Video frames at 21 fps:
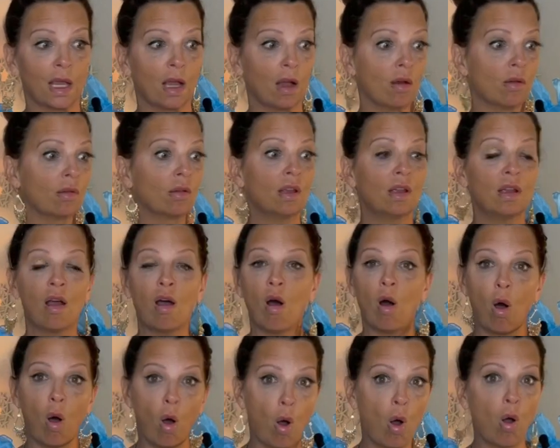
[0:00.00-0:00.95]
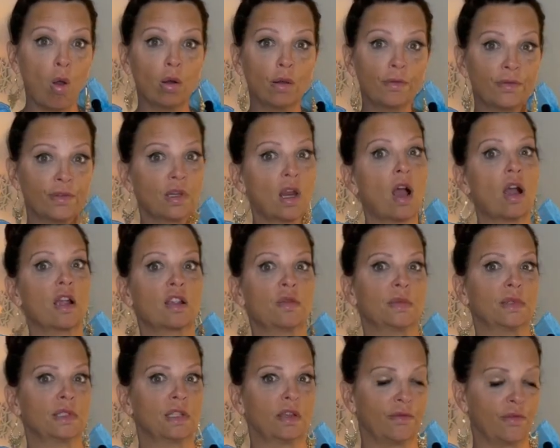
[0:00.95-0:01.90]
out all of the
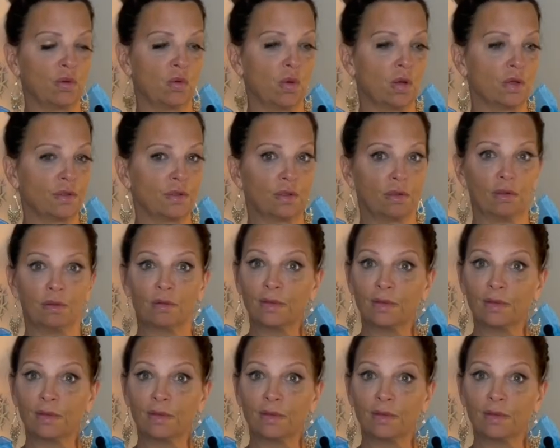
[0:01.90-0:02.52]
documents if you want to.